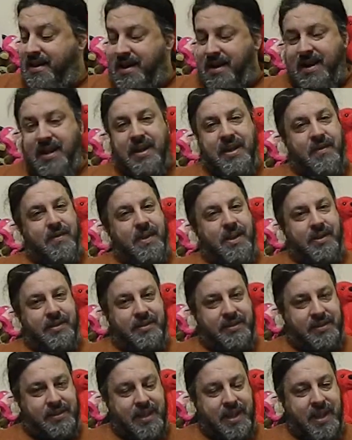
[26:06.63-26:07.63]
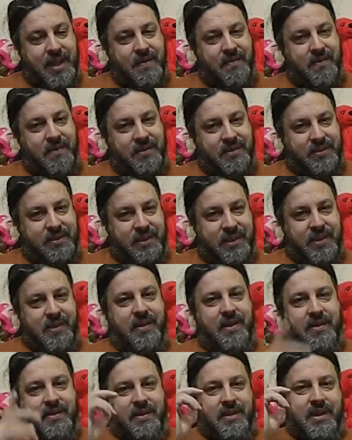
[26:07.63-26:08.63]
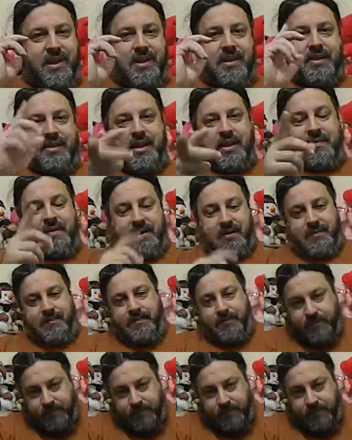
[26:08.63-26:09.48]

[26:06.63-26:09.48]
Anyways, I will see you in the next segment.